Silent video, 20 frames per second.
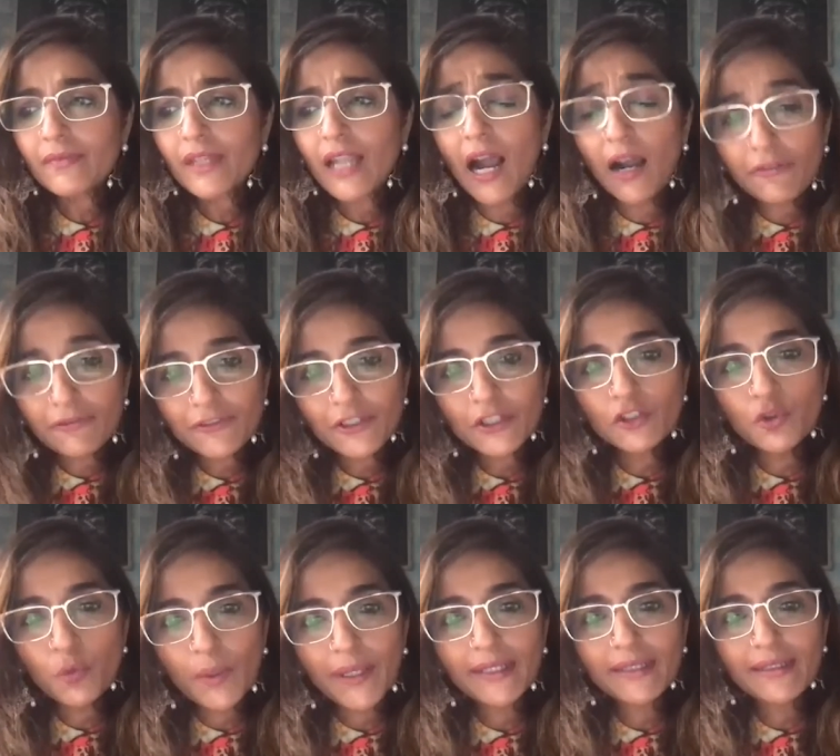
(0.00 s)
after
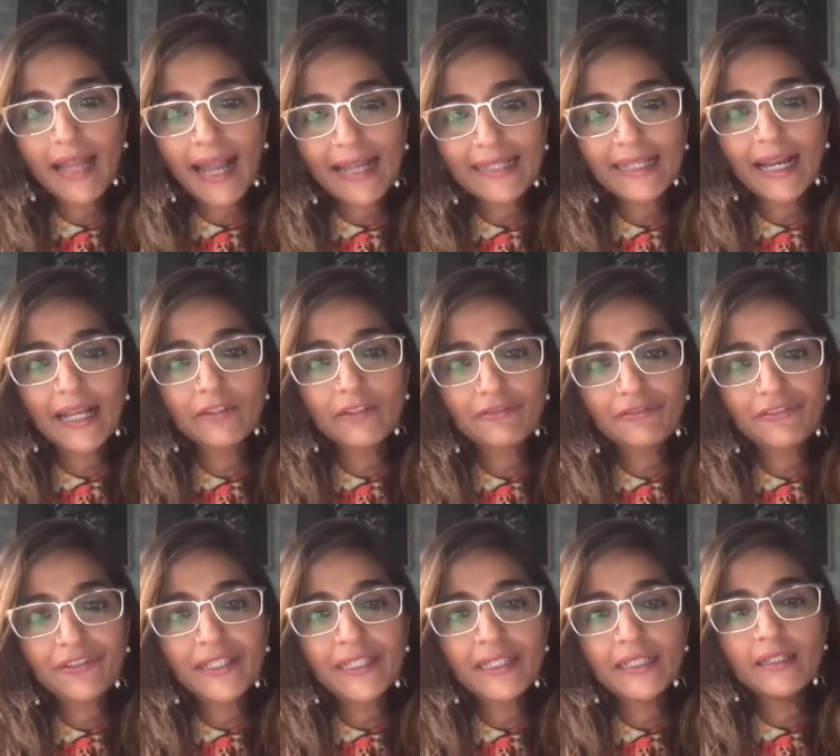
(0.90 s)
doing that, I
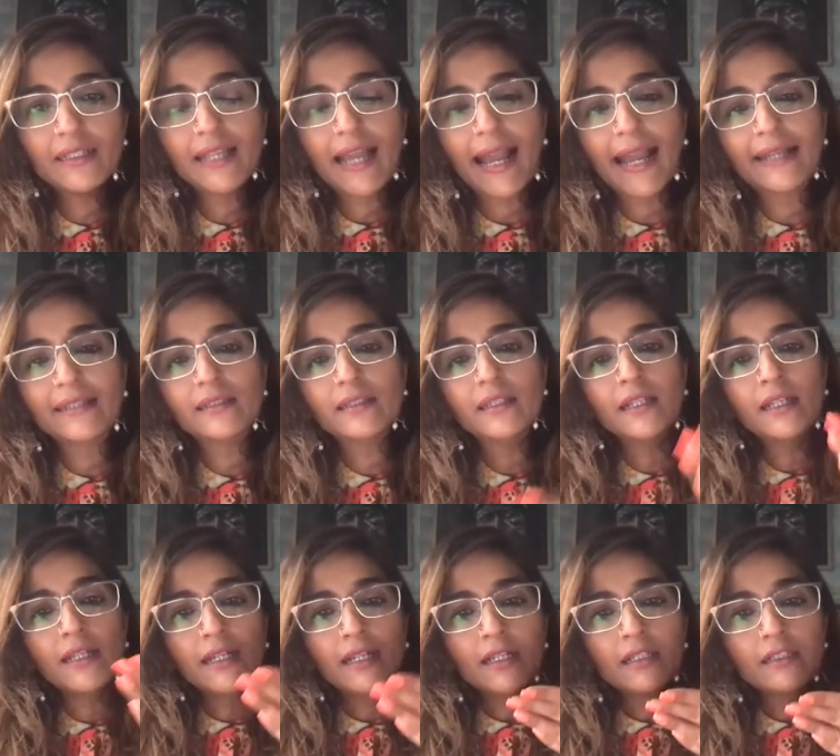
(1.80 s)
feel that
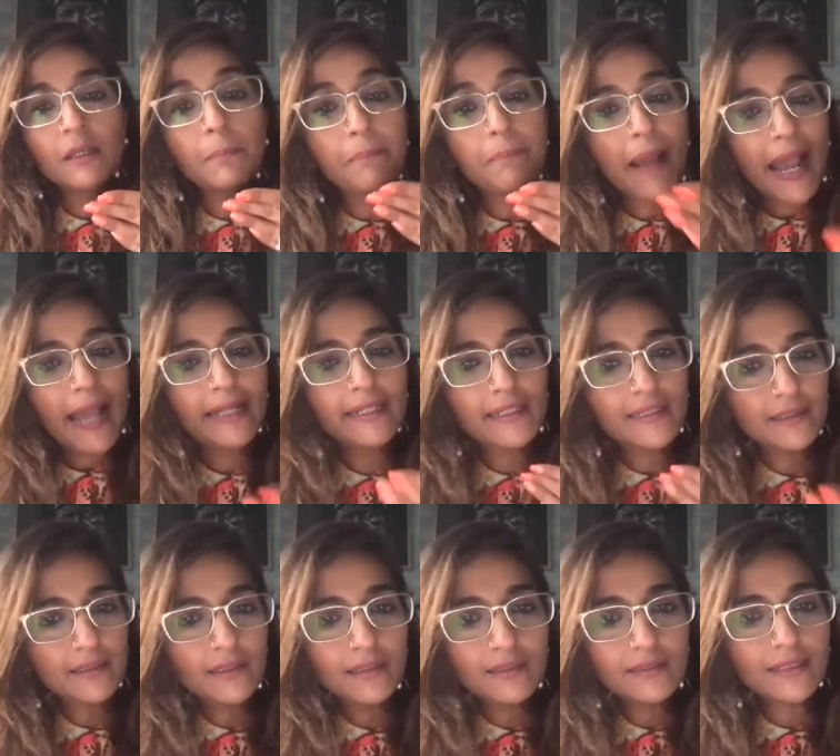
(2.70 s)
the
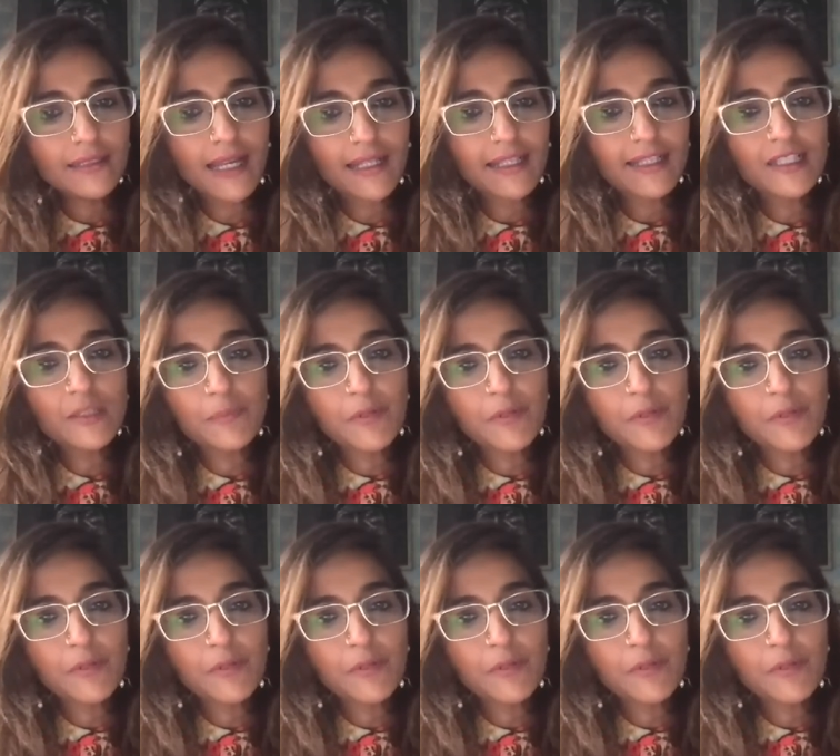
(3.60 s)
barrier that is